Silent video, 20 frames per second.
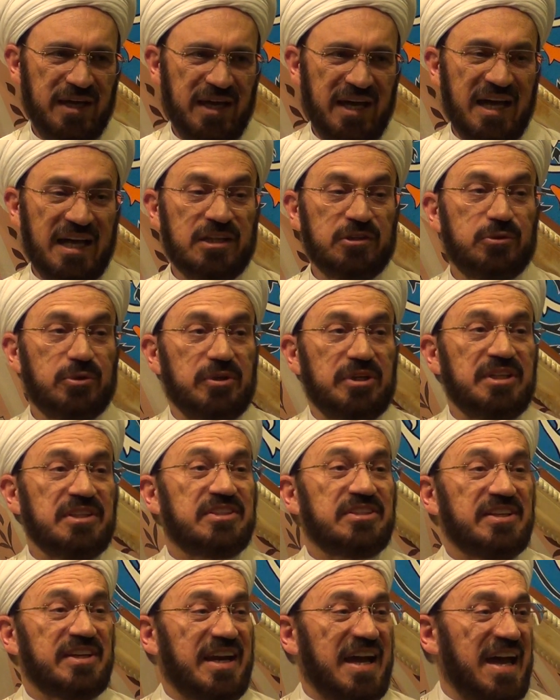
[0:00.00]
and to
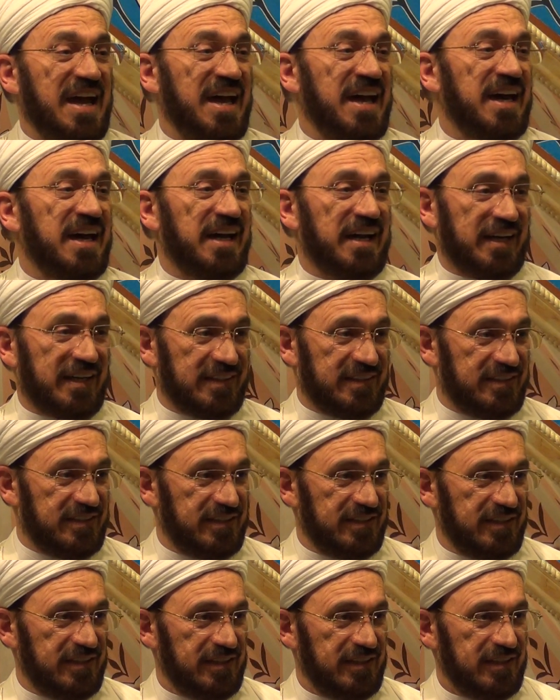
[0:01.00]
interact,
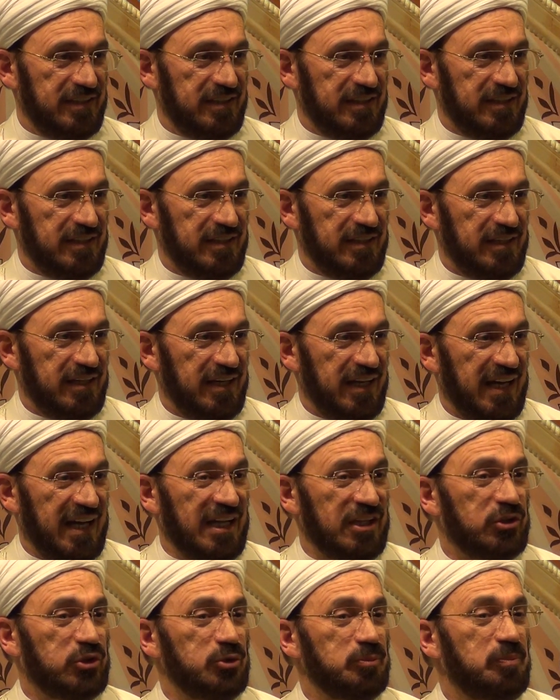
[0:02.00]

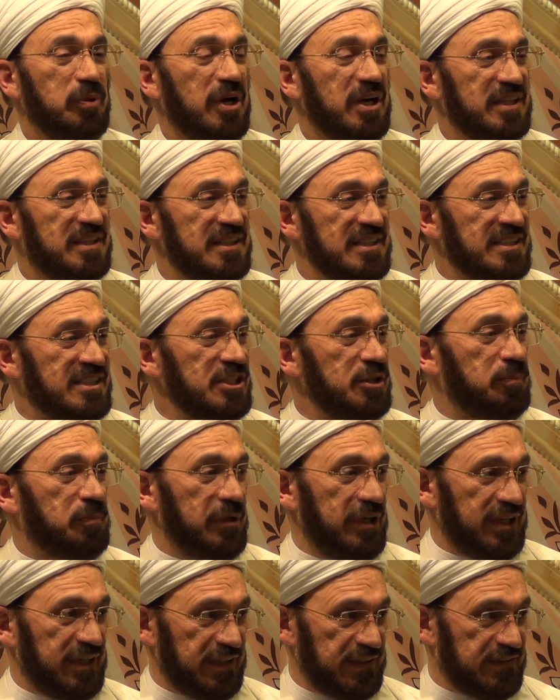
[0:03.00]
and to
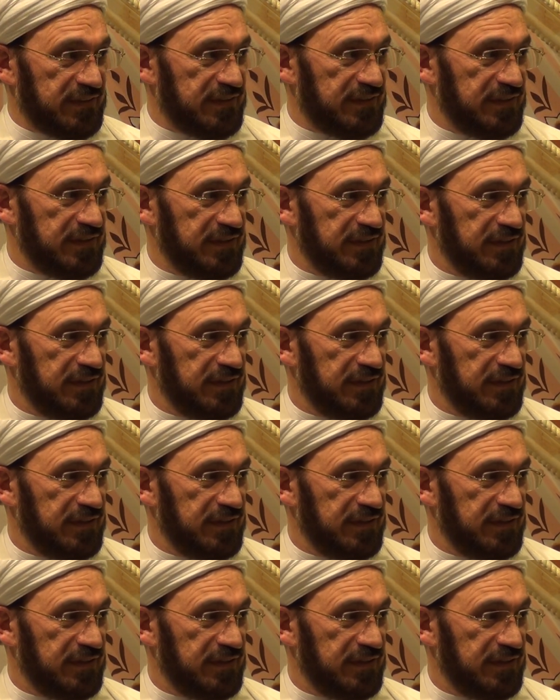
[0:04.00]
participate,